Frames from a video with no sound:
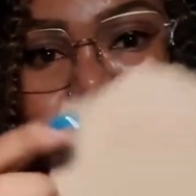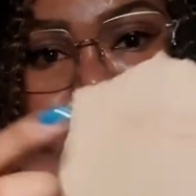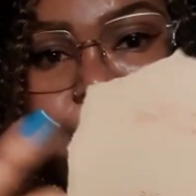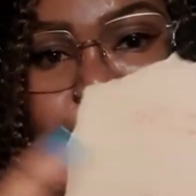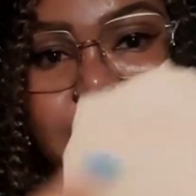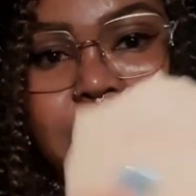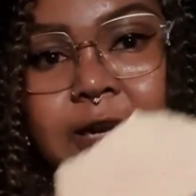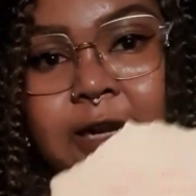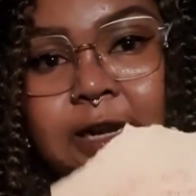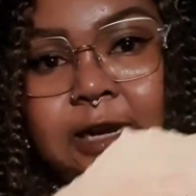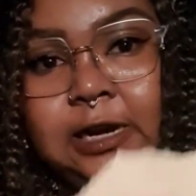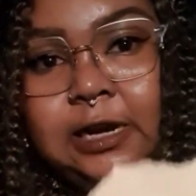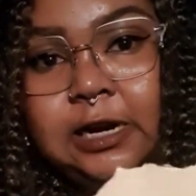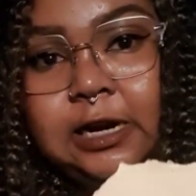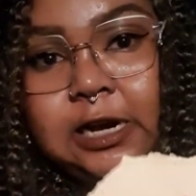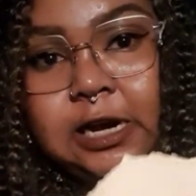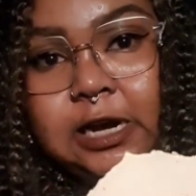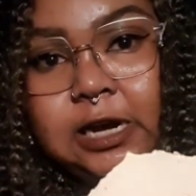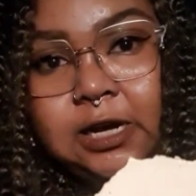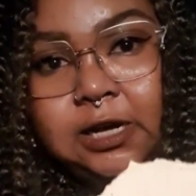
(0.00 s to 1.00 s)
written
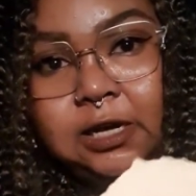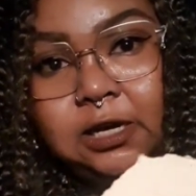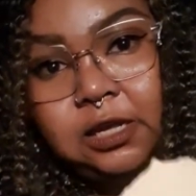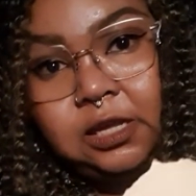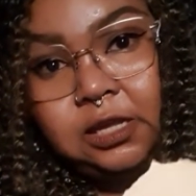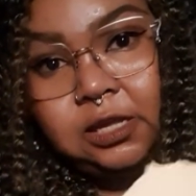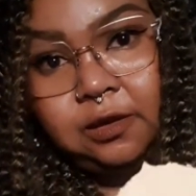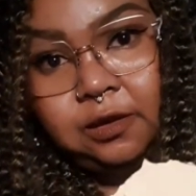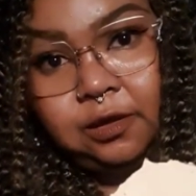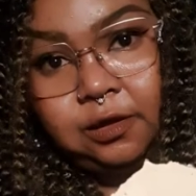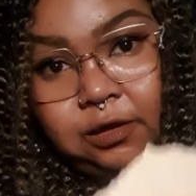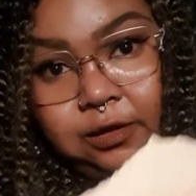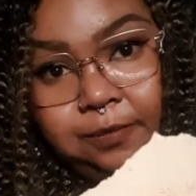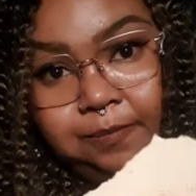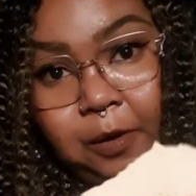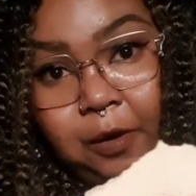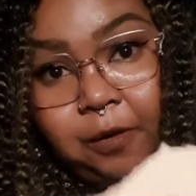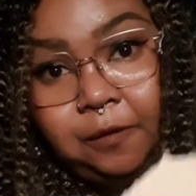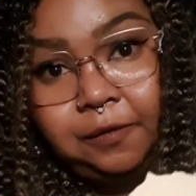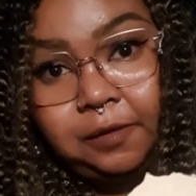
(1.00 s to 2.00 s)

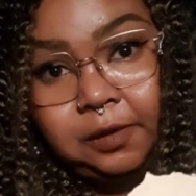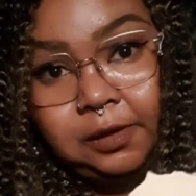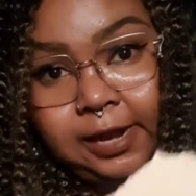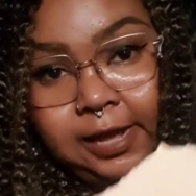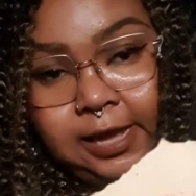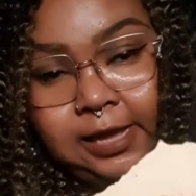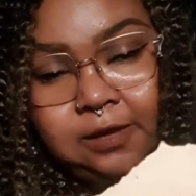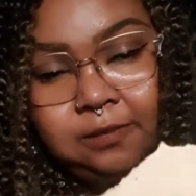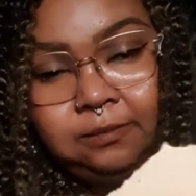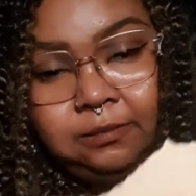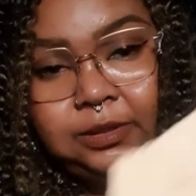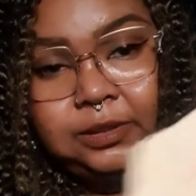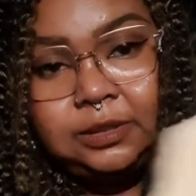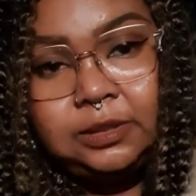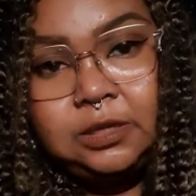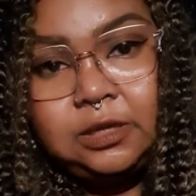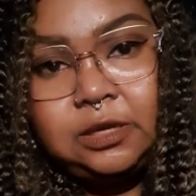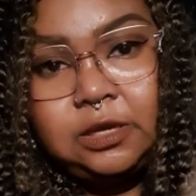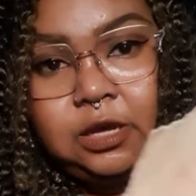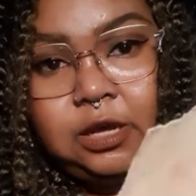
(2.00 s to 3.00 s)
both names,
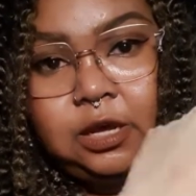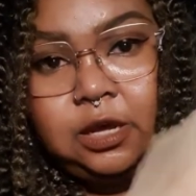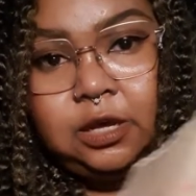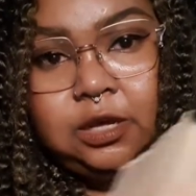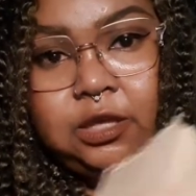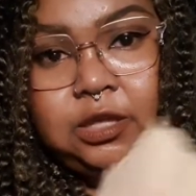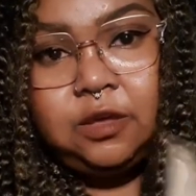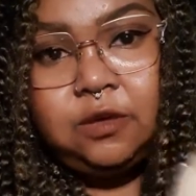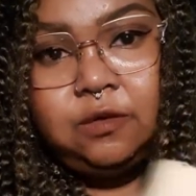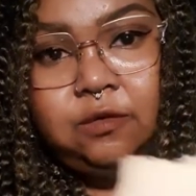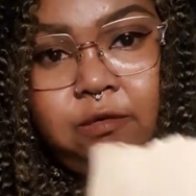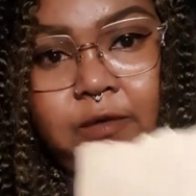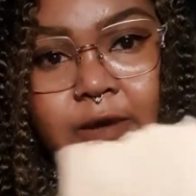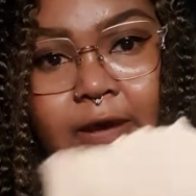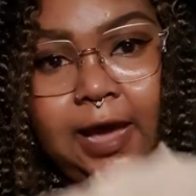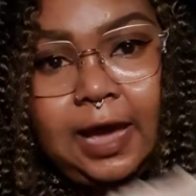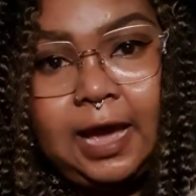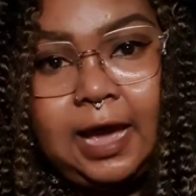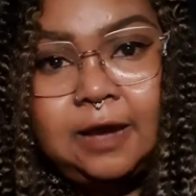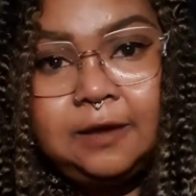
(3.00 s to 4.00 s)
you
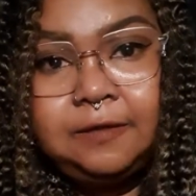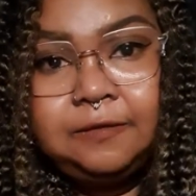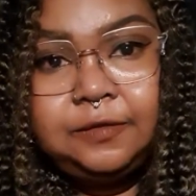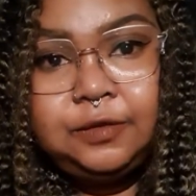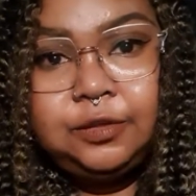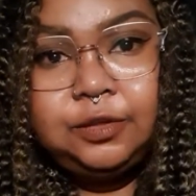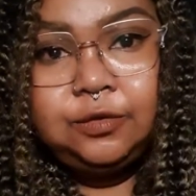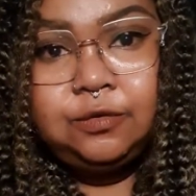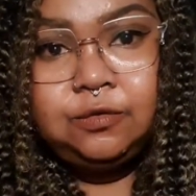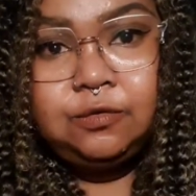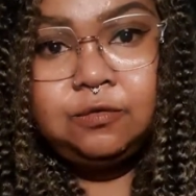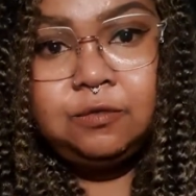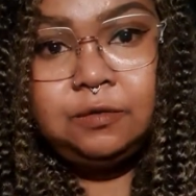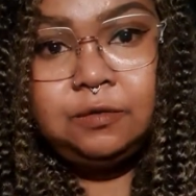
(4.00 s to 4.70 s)
have to